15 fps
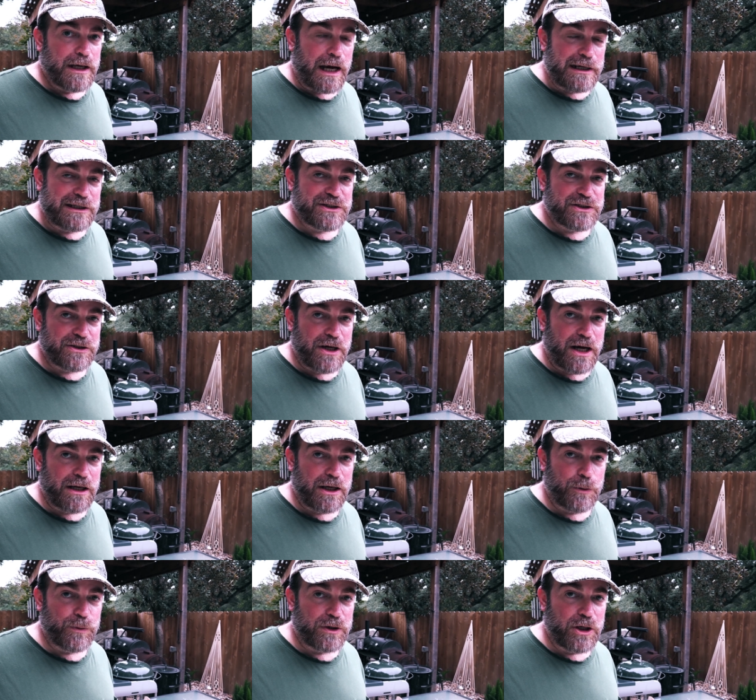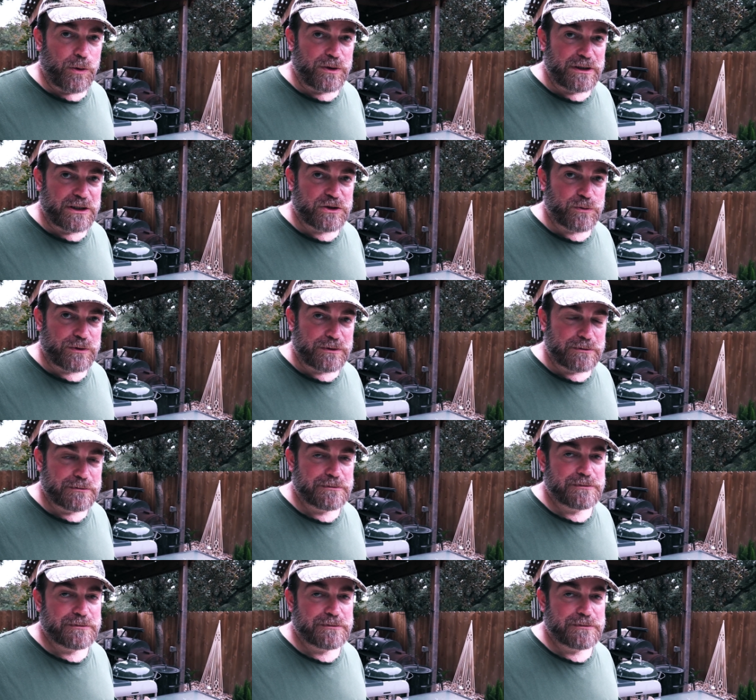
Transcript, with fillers: I'll let you know how long we'll go with this one.